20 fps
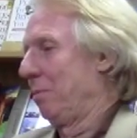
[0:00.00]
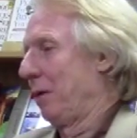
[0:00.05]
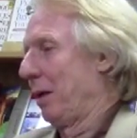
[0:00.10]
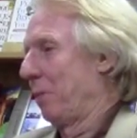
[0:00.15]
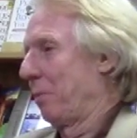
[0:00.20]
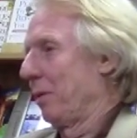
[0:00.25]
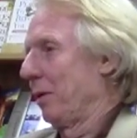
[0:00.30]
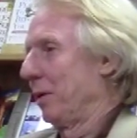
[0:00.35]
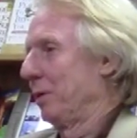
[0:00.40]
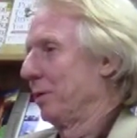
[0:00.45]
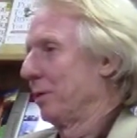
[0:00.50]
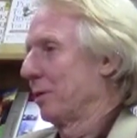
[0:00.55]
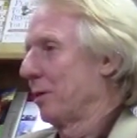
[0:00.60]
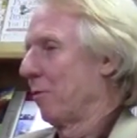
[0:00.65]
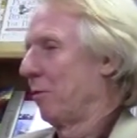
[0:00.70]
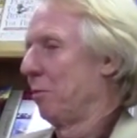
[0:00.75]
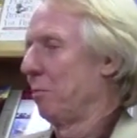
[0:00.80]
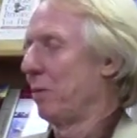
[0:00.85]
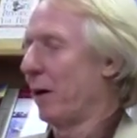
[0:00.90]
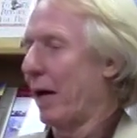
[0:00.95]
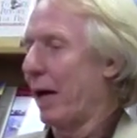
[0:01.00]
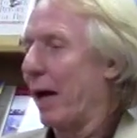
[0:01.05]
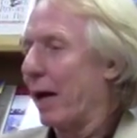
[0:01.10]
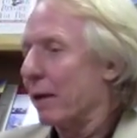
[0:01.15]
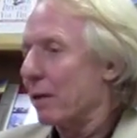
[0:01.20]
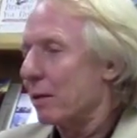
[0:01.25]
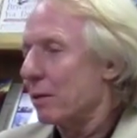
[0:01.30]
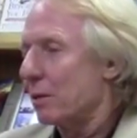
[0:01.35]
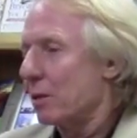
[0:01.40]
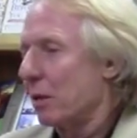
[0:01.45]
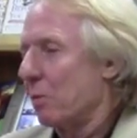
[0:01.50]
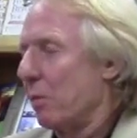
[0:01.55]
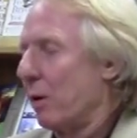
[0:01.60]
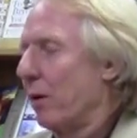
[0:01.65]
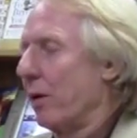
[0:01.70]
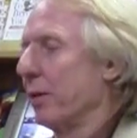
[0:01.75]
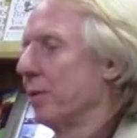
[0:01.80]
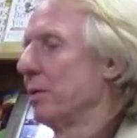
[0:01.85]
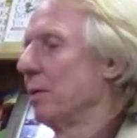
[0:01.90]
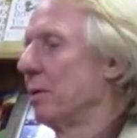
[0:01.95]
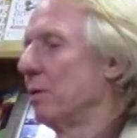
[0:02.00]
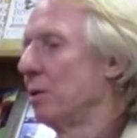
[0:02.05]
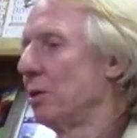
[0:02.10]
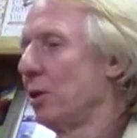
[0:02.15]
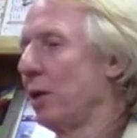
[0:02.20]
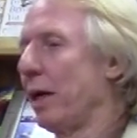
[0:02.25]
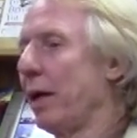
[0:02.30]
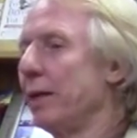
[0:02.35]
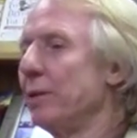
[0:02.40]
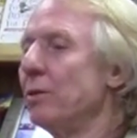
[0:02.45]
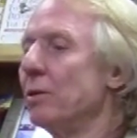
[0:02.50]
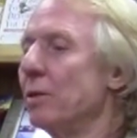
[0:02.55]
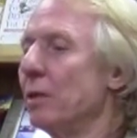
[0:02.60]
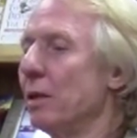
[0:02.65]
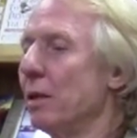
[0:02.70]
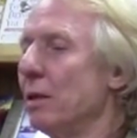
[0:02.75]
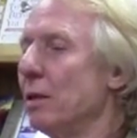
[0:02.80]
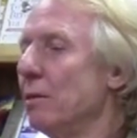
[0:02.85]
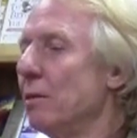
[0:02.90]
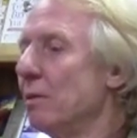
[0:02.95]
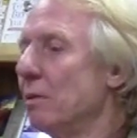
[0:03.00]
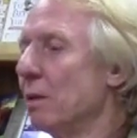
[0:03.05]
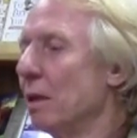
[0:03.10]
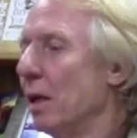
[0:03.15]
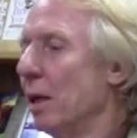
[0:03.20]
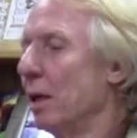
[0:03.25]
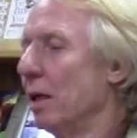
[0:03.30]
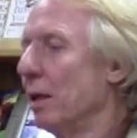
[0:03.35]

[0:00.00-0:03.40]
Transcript: Population's coming back. There's some areas that are changing.